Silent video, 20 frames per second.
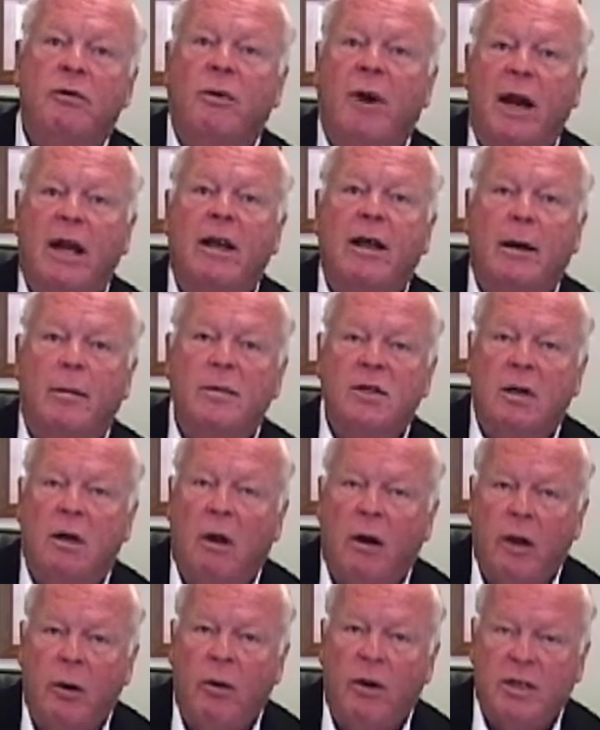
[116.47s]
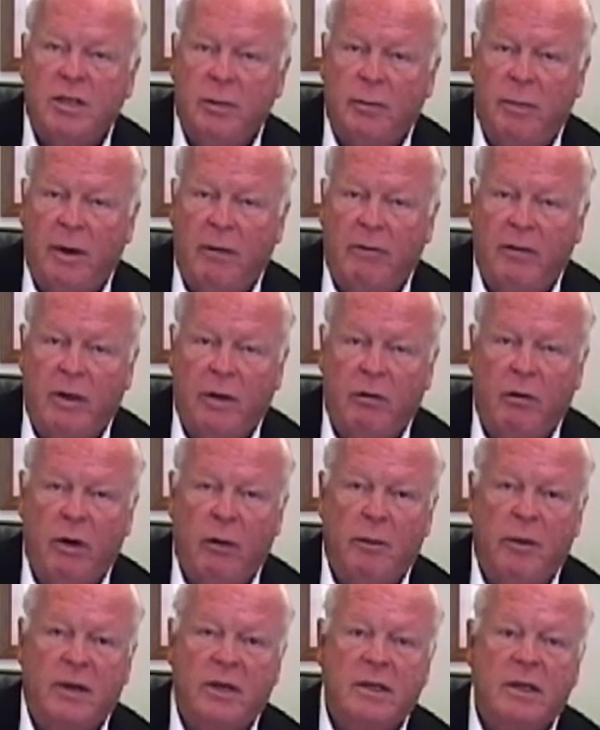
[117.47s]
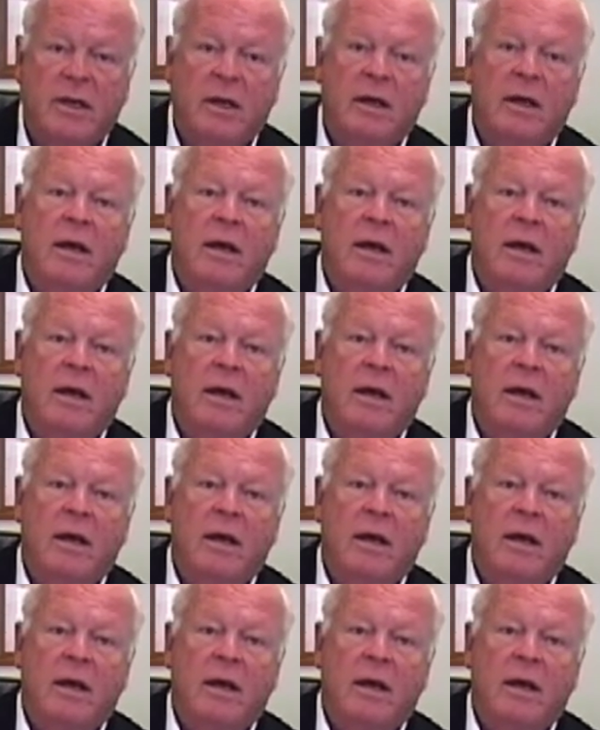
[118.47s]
Right comes along and wants to pay for the equipment.